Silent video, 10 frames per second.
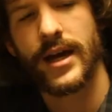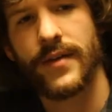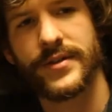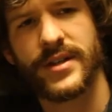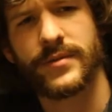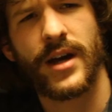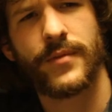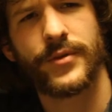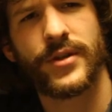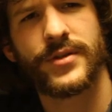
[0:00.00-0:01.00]
At the same time,
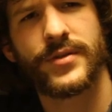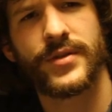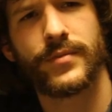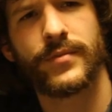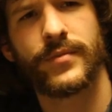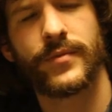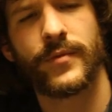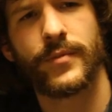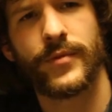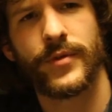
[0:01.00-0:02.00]
there's also some
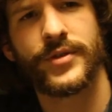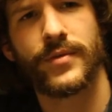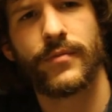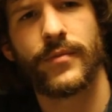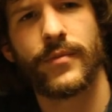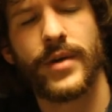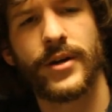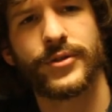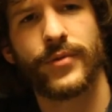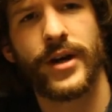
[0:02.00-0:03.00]
there's some male
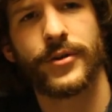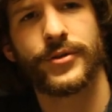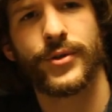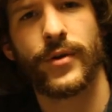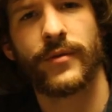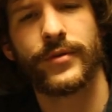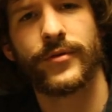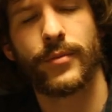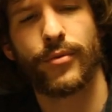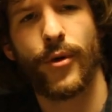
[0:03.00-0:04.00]
directors who have been
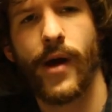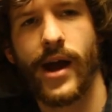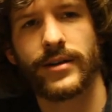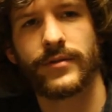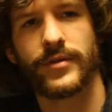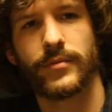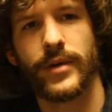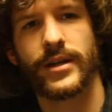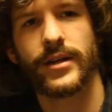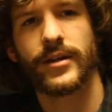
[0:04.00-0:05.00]
very proactive in
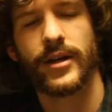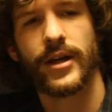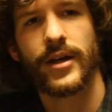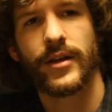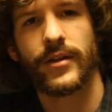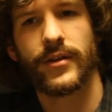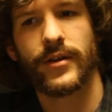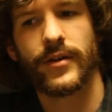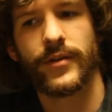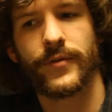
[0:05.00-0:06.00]
making
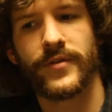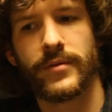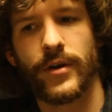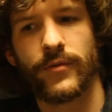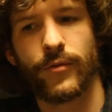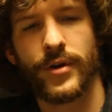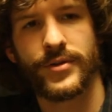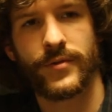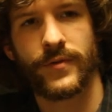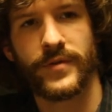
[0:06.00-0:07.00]
the the female voice or
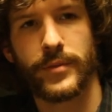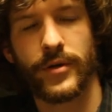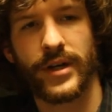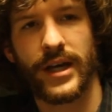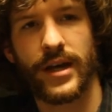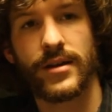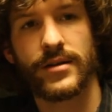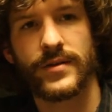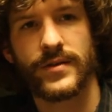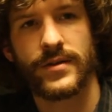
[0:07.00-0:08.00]
the female
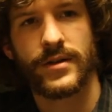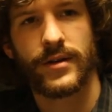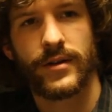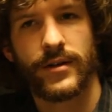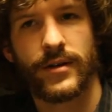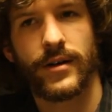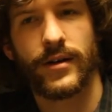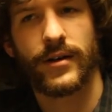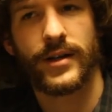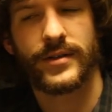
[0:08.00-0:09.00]
gaze,
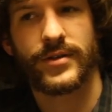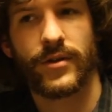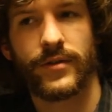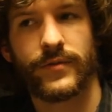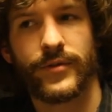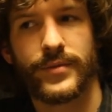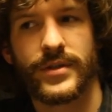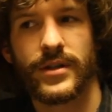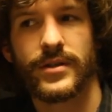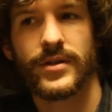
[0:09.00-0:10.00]
uh, as it's called in film
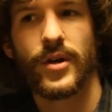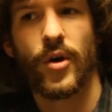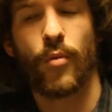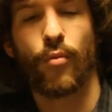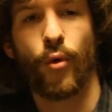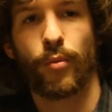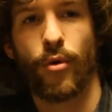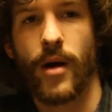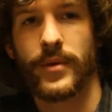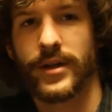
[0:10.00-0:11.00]
studies, more
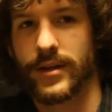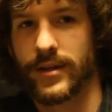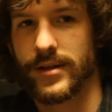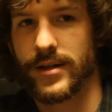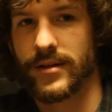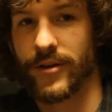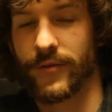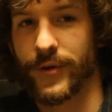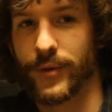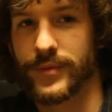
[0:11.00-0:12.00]
prominent in their
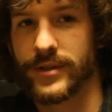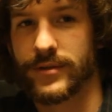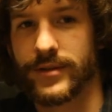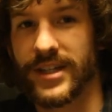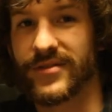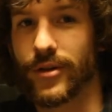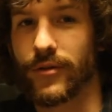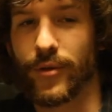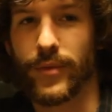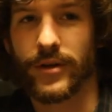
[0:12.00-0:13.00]
films, even though
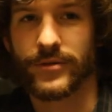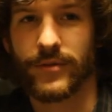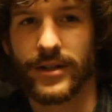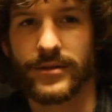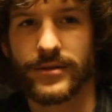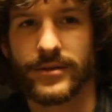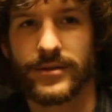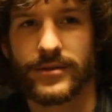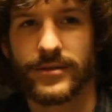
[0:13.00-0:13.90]
they're male directors.